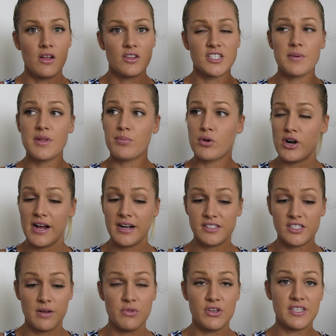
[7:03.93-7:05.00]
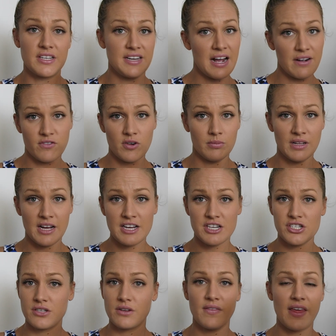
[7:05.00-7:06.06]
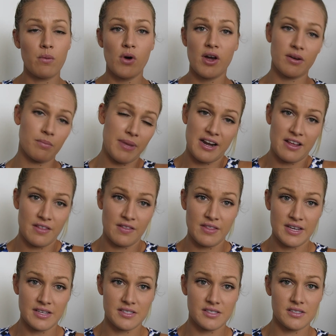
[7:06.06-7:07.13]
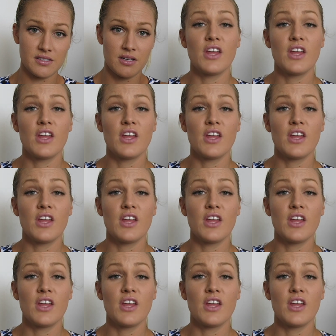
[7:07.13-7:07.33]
Some of the products that I'm using now from Lush, they work better than this.